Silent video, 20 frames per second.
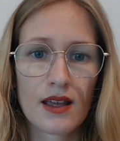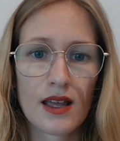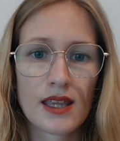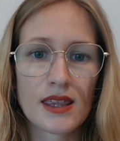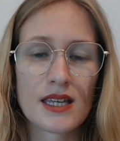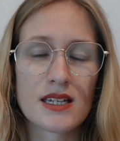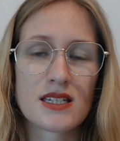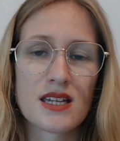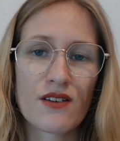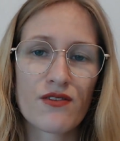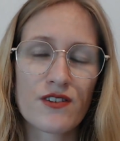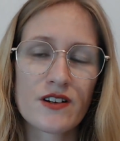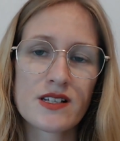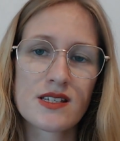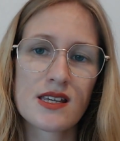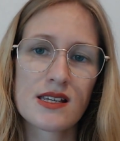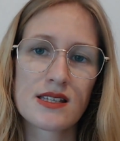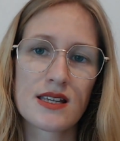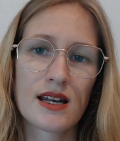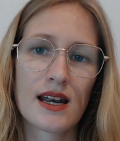The
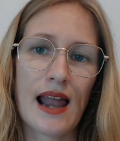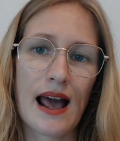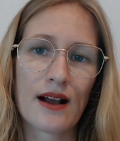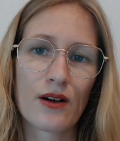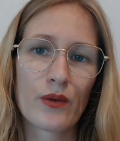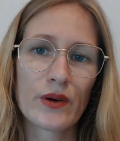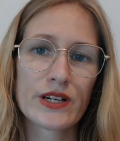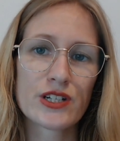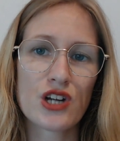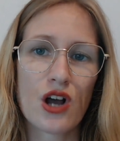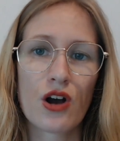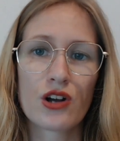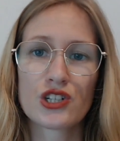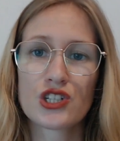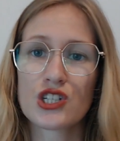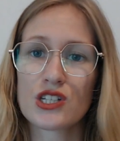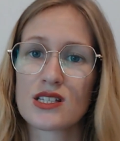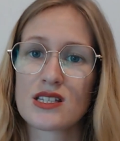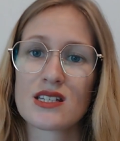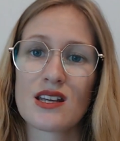differences in language are
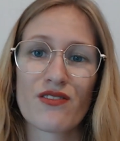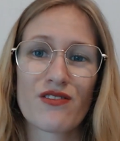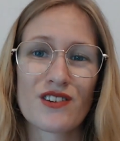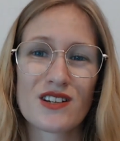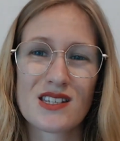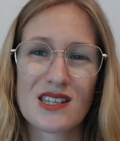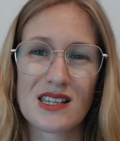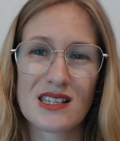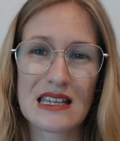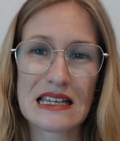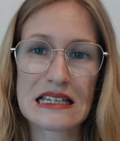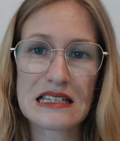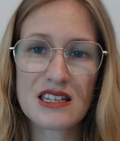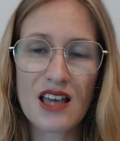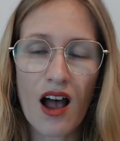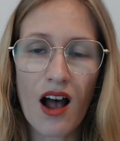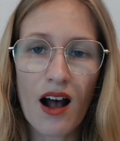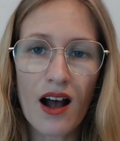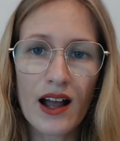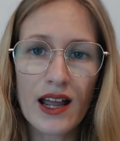just differences in
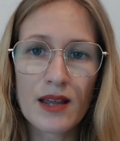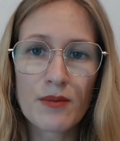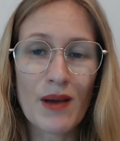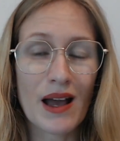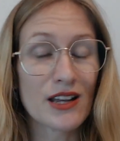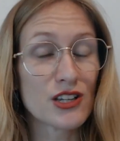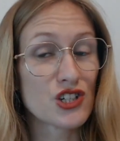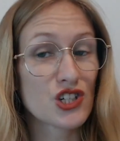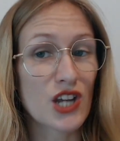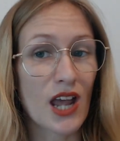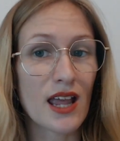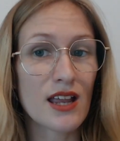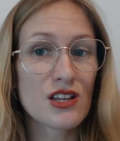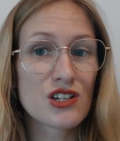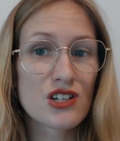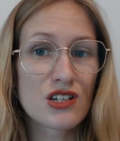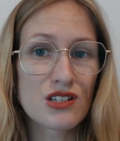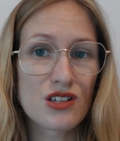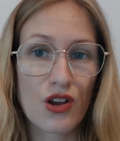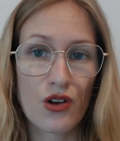time and
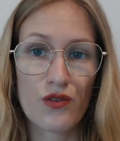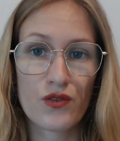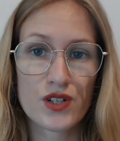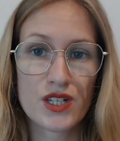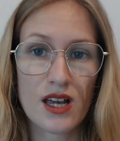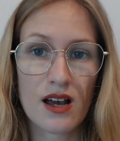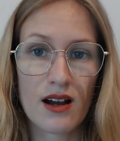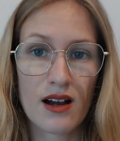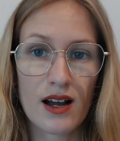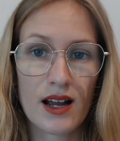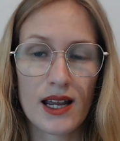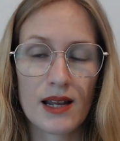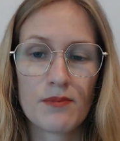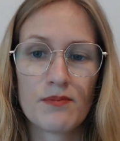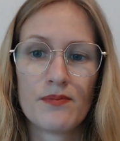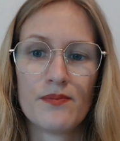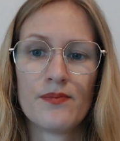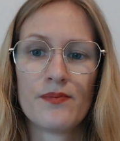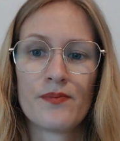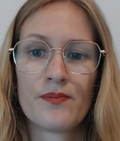changes over
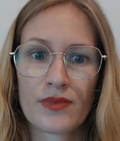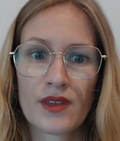time.